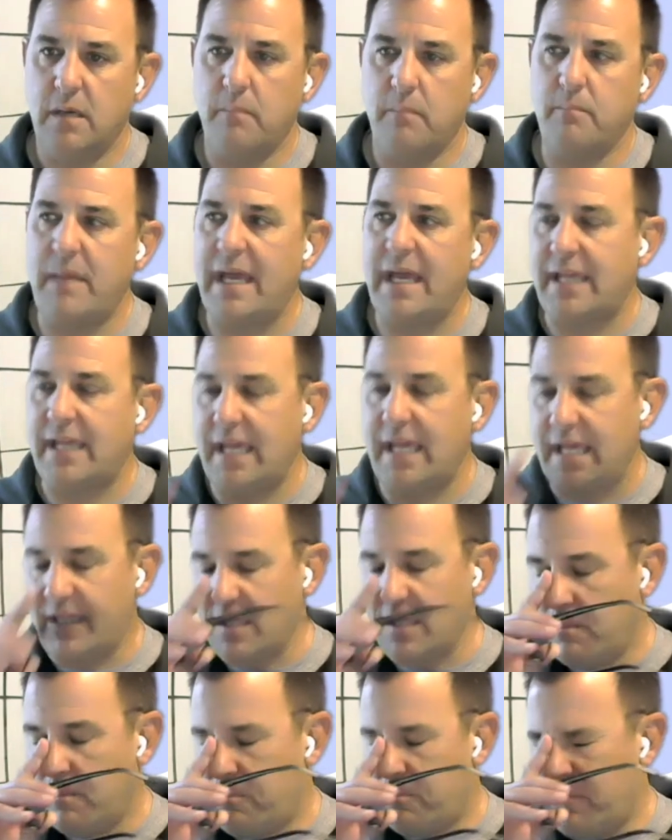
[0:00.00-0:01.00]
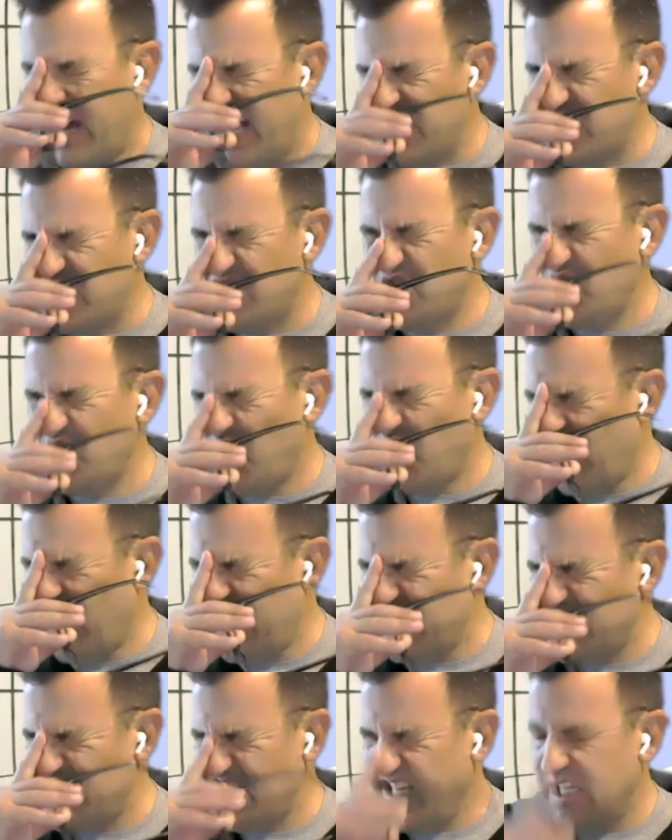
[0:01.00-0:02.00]
making the best
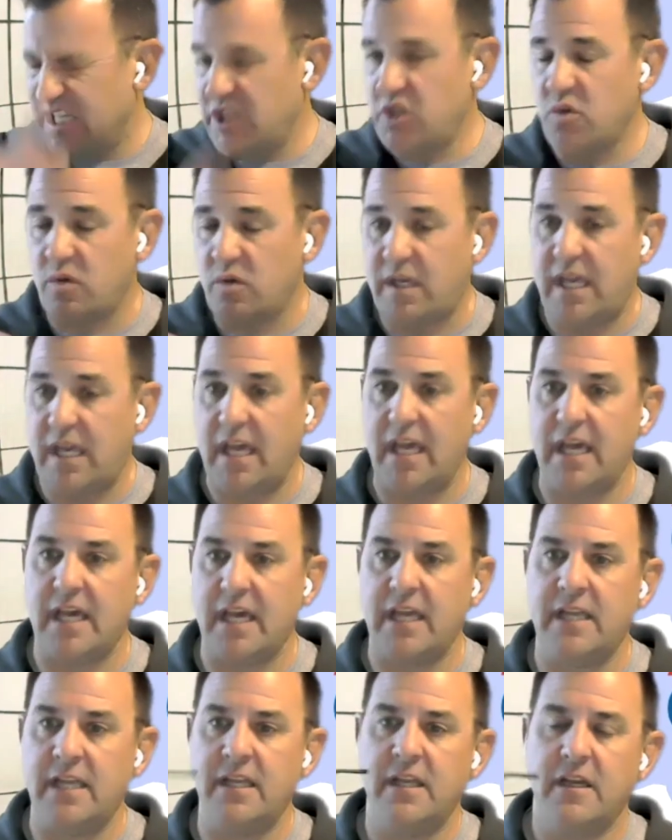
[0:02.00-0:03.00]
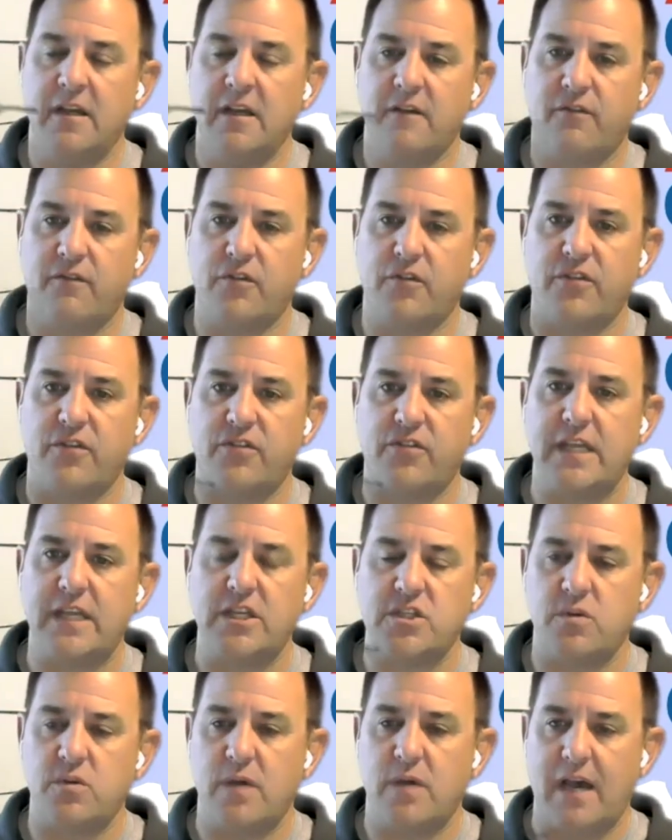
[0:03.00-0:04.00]
choice you can for the
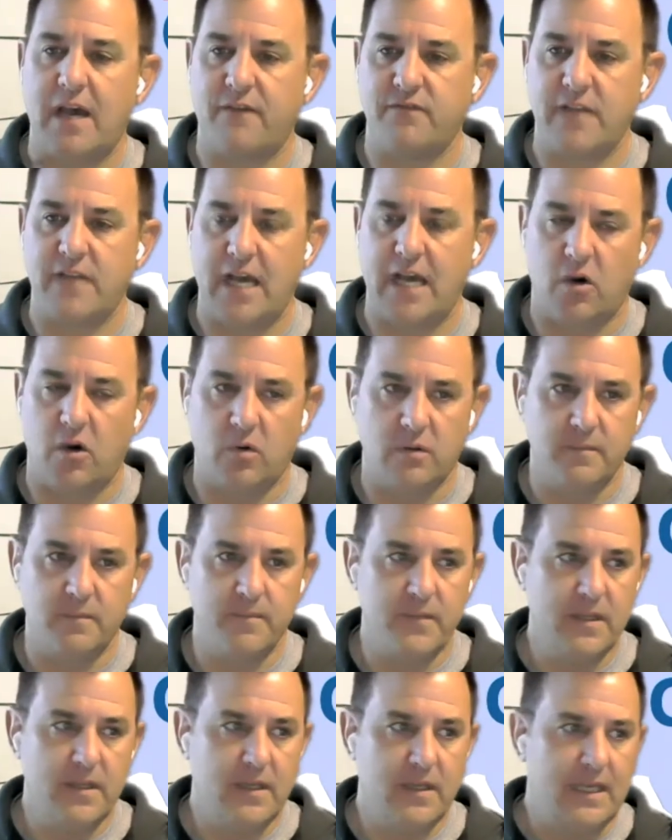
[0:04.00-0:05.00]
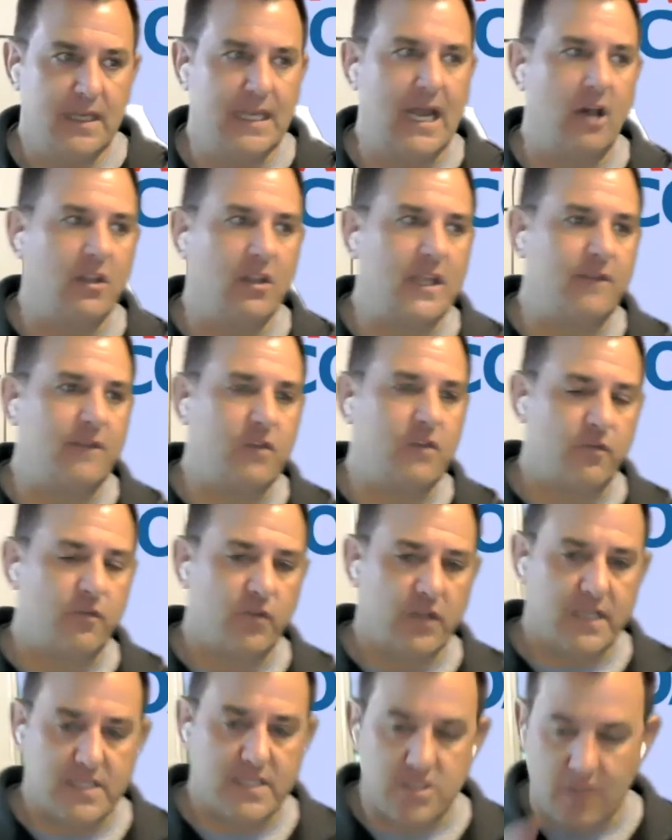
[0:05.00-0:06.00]
things you have now. And I'll leave you
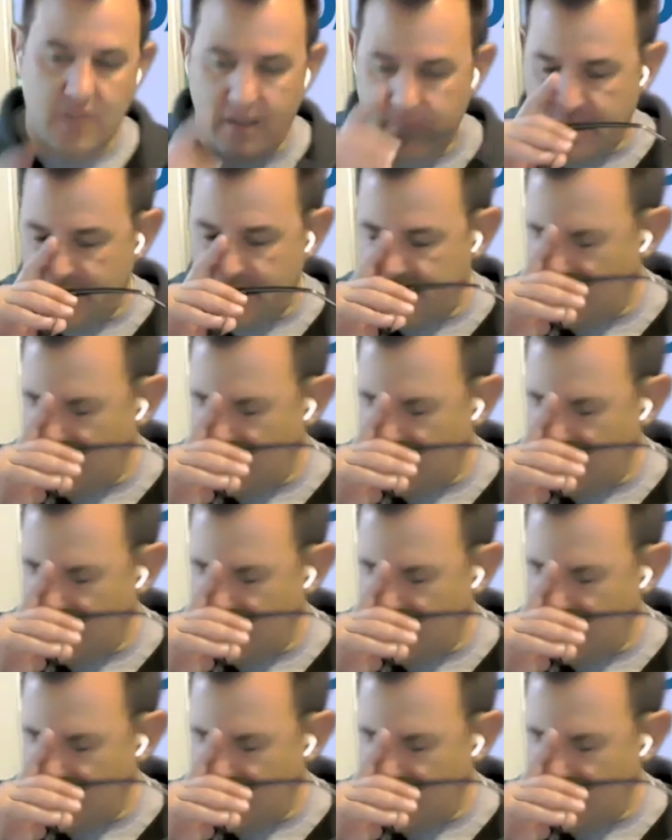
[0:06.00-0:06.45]
for this. So